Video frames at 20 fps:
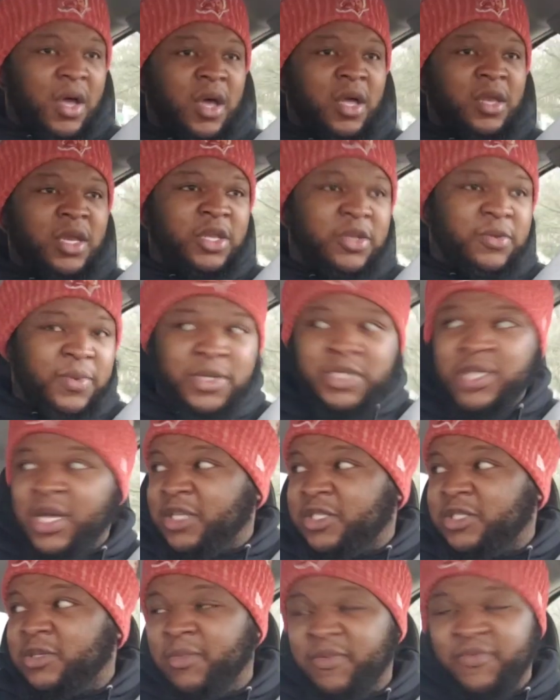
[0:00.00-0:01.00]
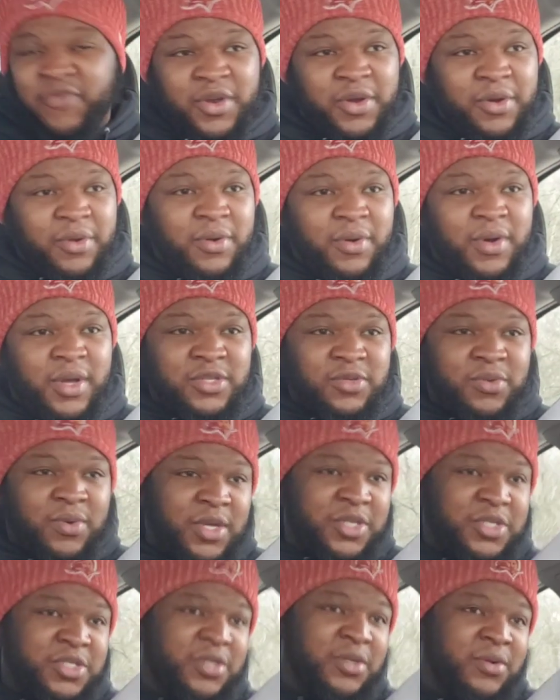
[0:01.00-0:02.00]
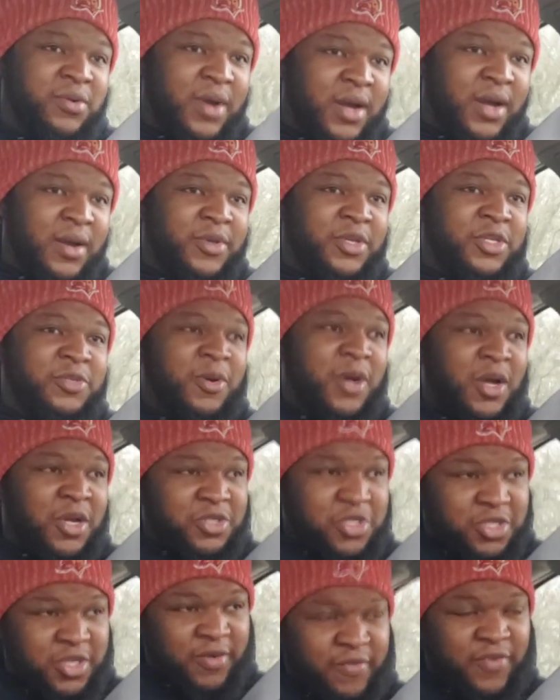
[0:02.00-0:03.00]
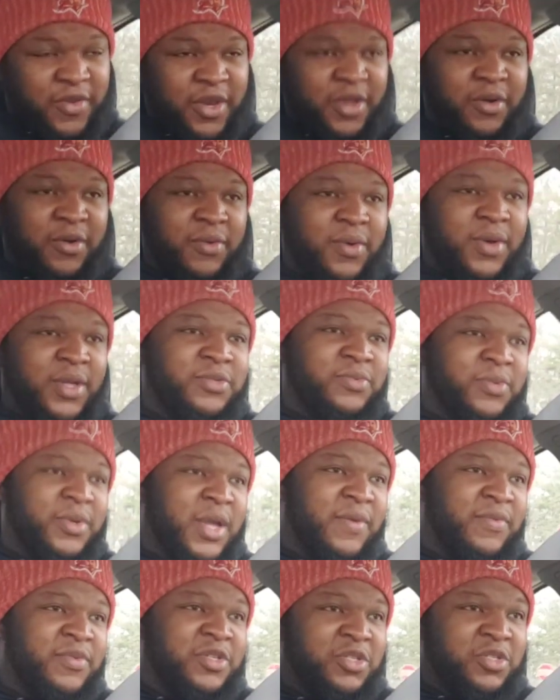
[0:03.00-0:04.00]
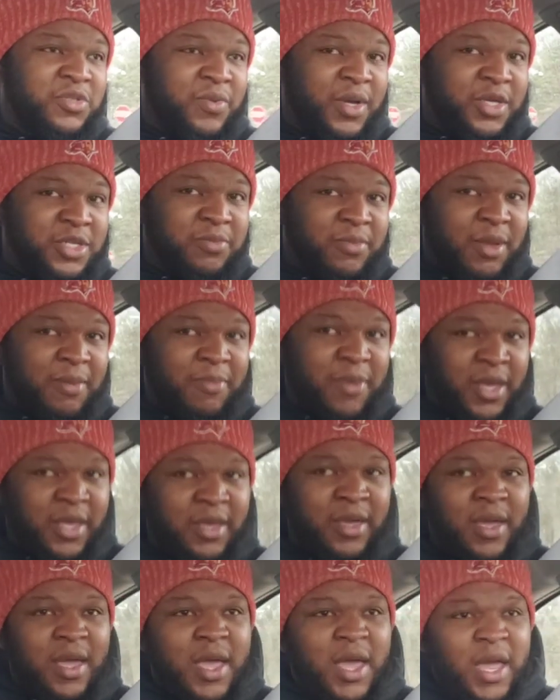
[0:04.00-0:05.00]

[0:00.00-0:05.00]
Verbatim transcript: Uh, need to reach out to me, video request, question, inquiry, sponsorship, video quest, whatever situation may be.